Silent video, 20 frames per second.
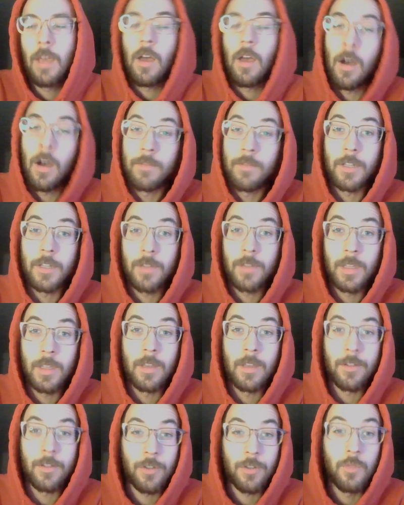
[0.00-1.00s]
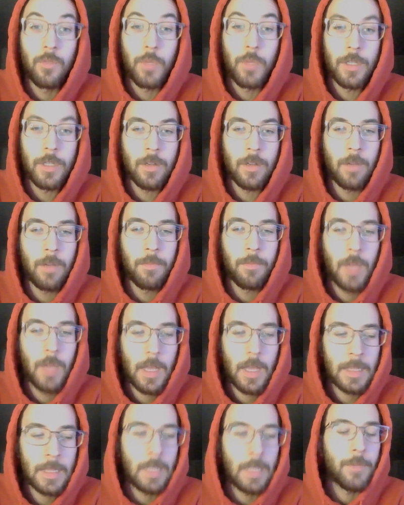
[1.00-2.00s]
Obviously, there should be some
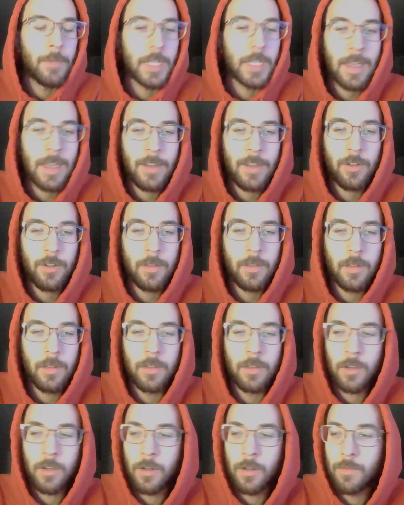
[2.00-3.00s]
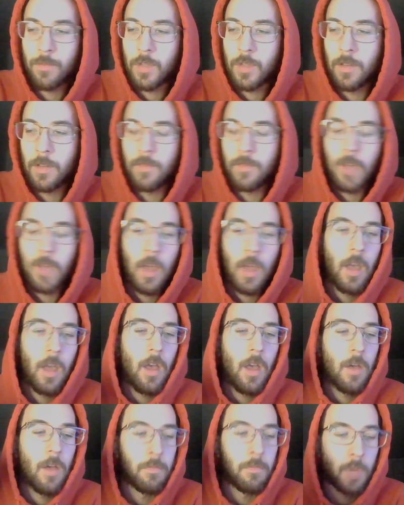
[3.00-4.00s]
limitations in terms of
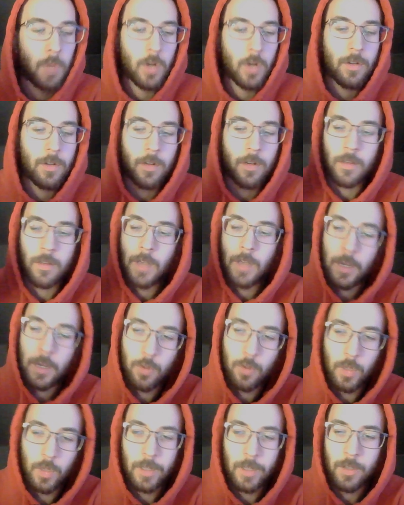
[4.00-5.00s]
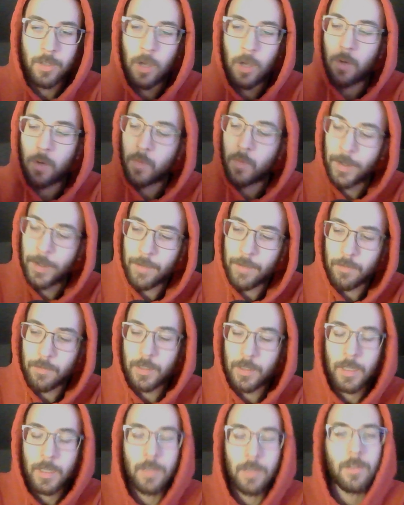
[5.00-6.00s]
murder, sexual assault, whatever it
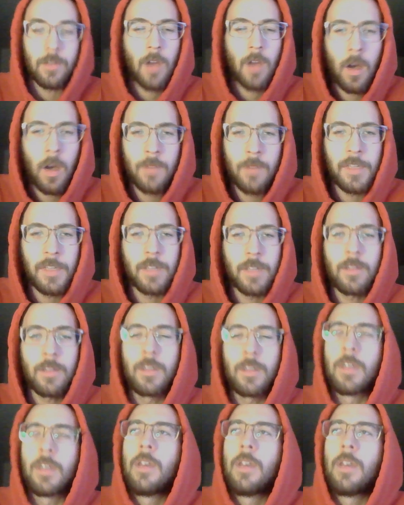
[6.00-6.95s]
is, obviously.